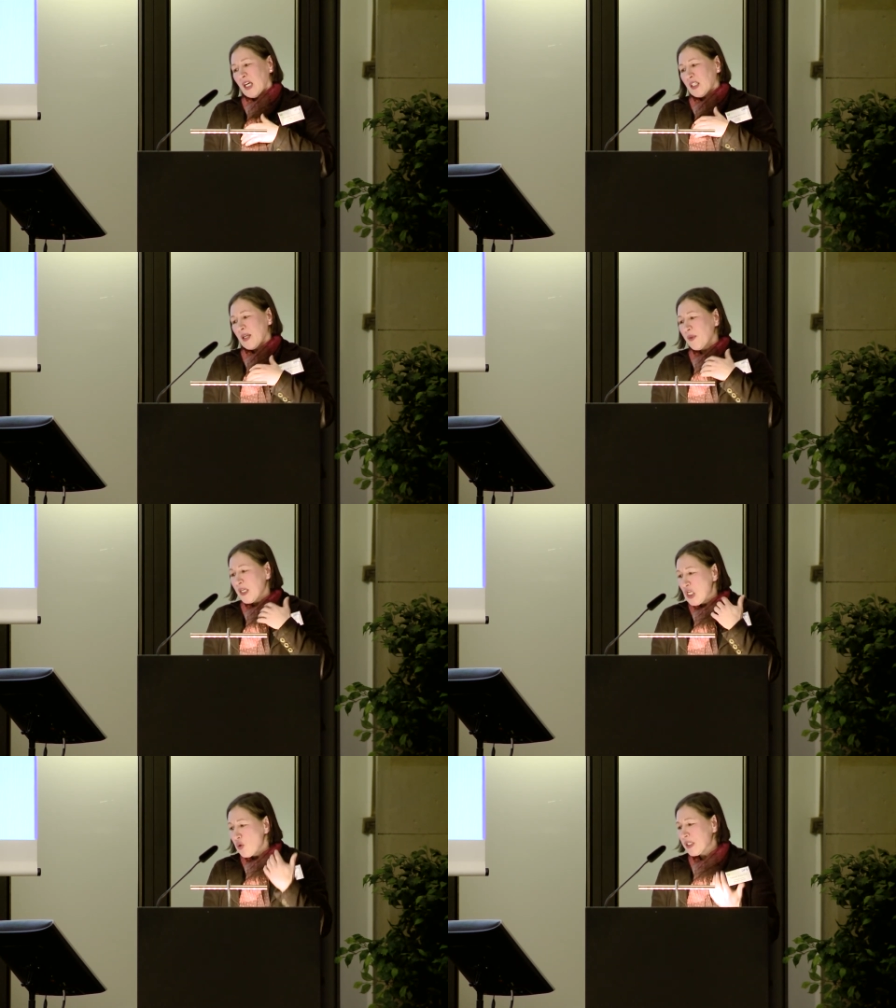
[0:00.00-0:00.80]

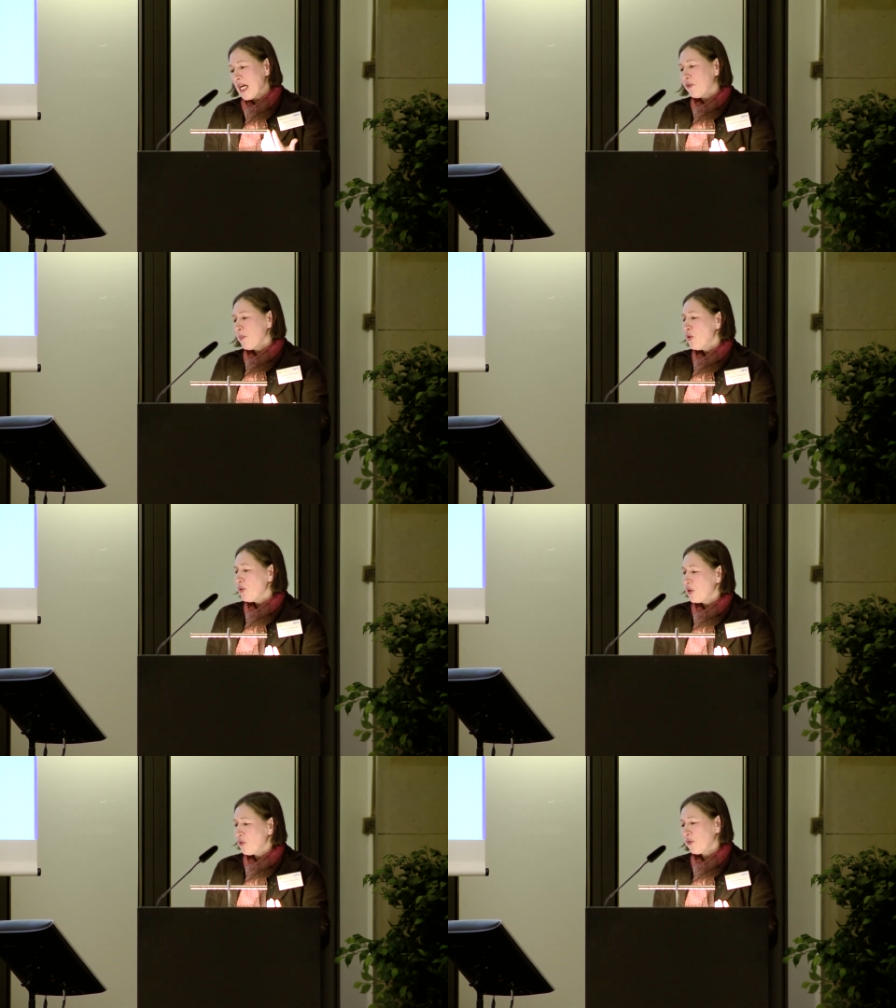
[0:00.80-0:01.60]
Something new is
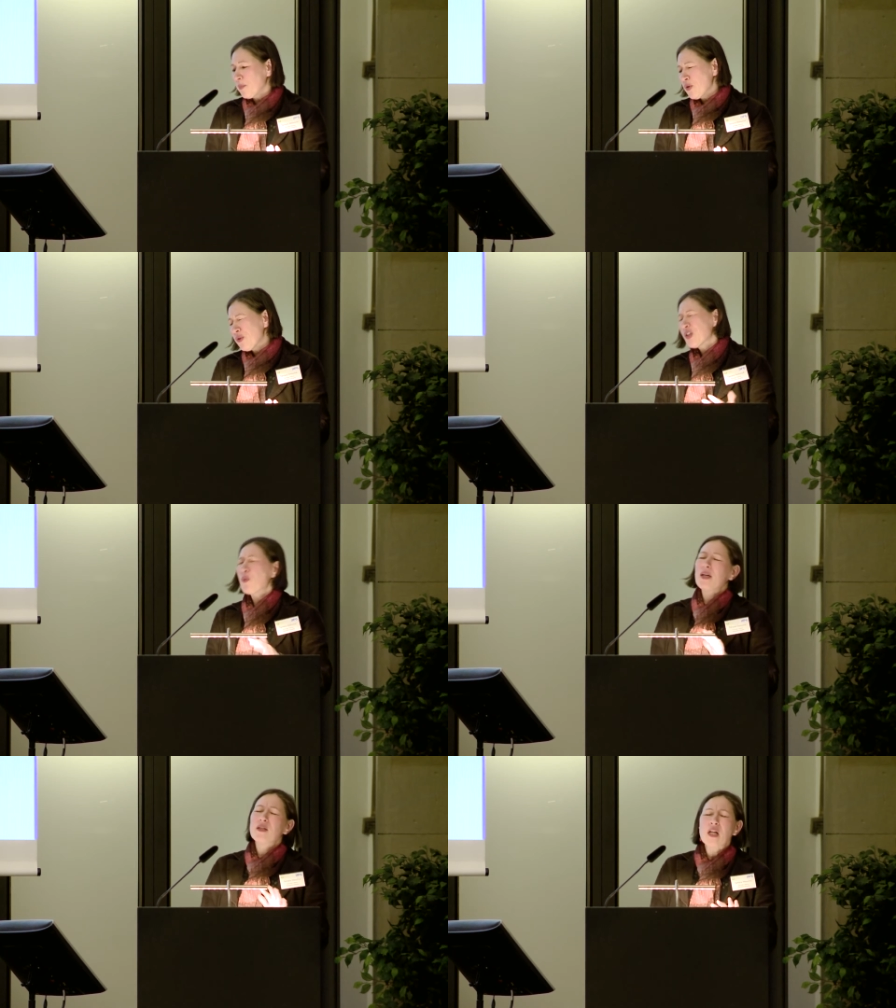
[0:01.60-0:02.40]
attributing contributions.
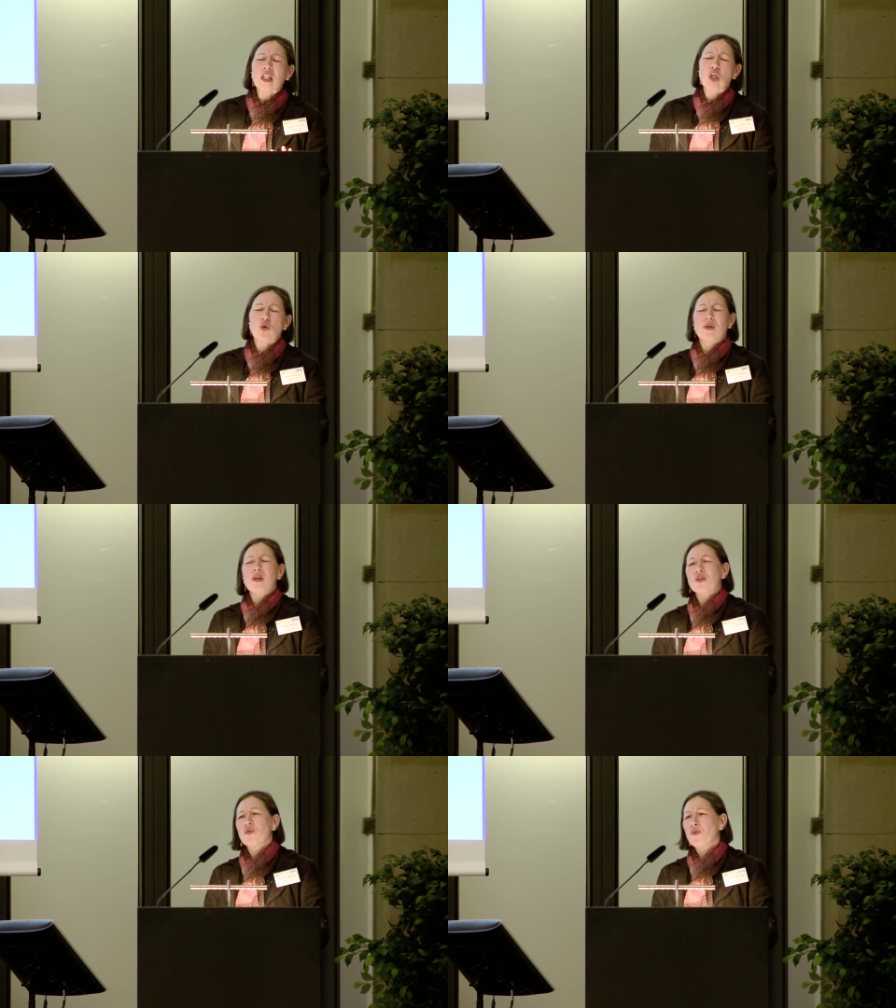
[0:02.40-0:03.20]
Well, it's not new.
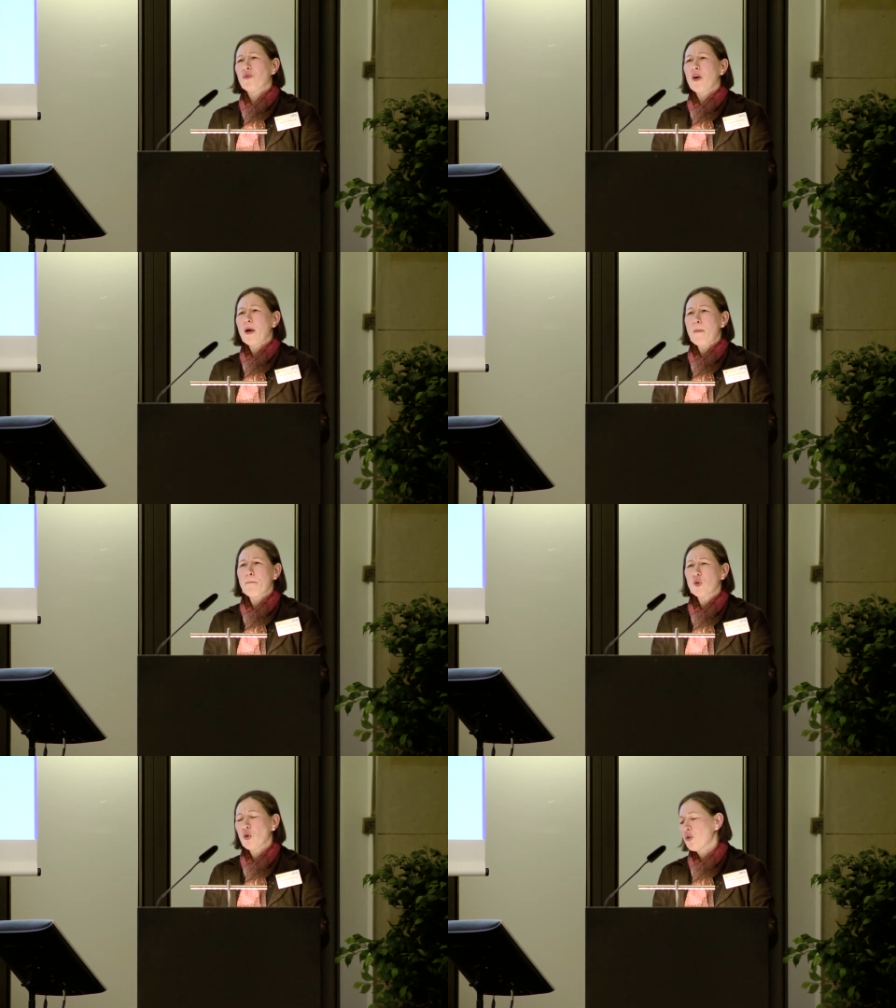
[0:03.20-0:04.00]
Lots of
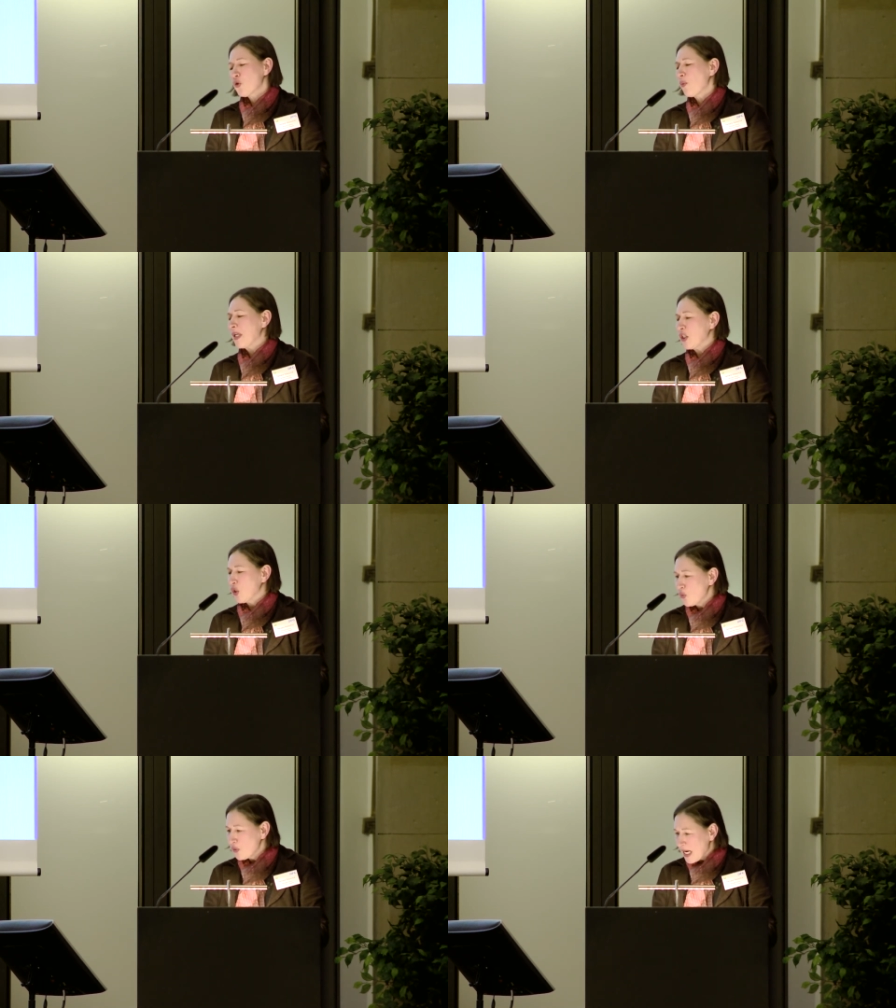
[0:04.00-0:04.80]
um, journals already
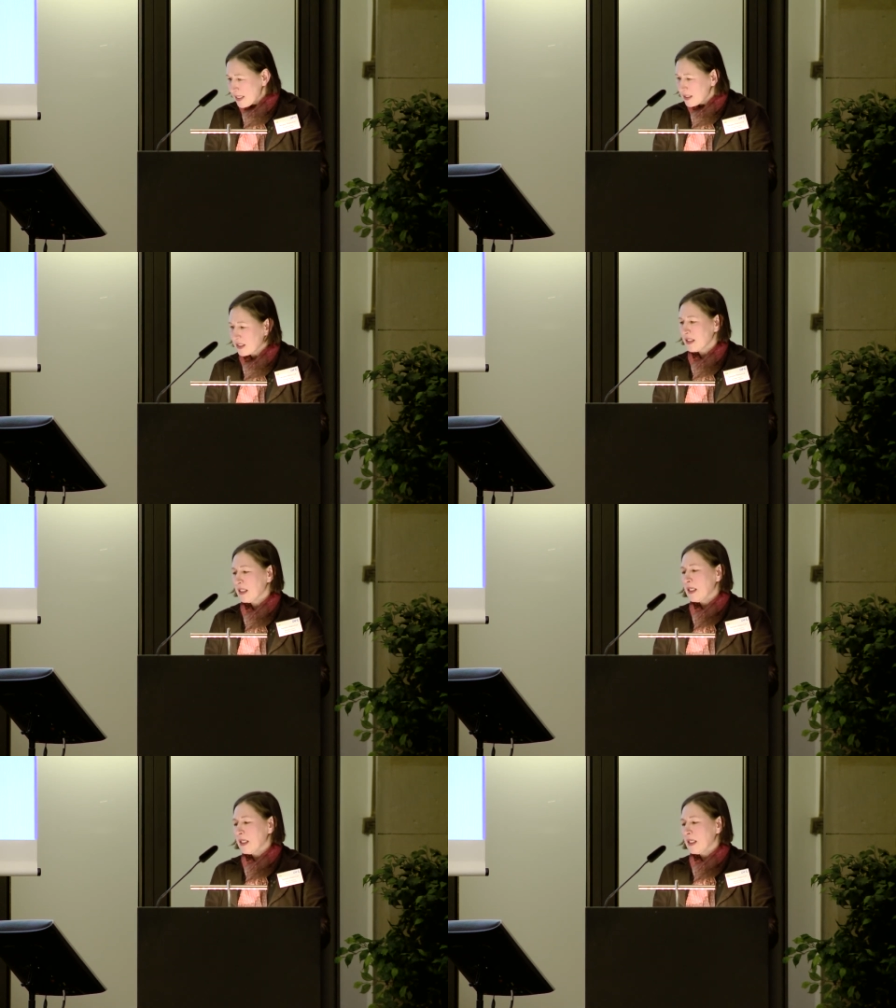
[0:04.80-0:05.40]
do that.